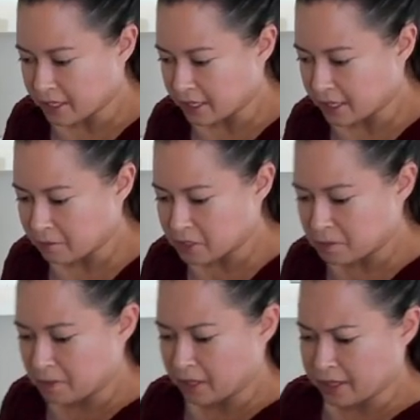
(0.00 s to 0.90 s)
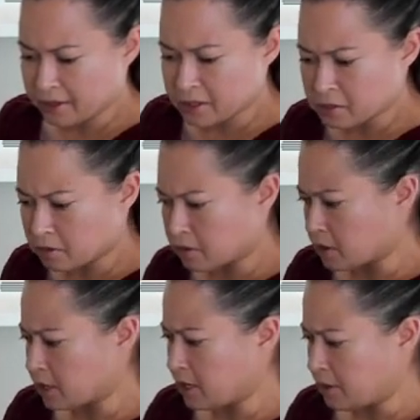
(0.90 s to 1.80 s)
um, spilling this
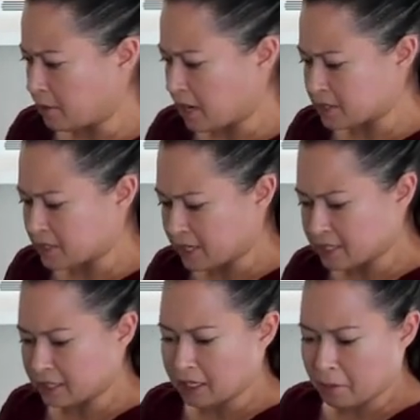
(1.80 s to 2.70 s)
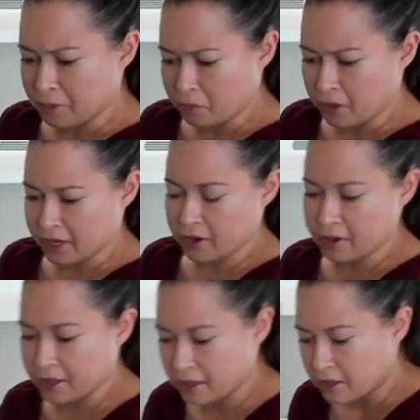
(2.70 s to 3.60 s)
or um, causing it to clump in one
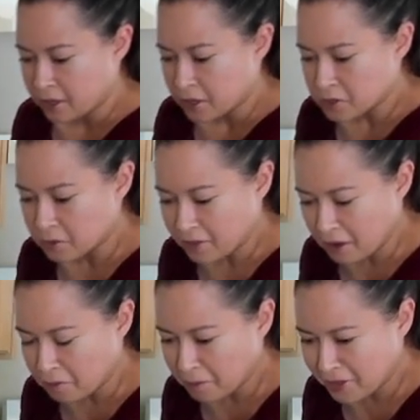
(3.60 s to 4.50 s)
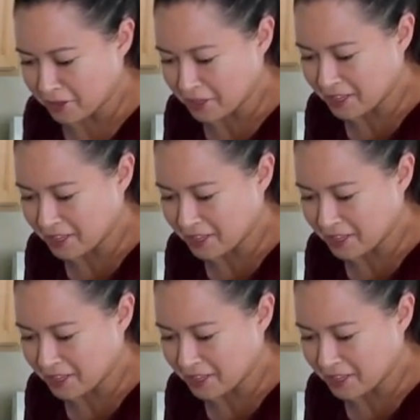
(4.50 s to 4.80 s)
area. So that will be the,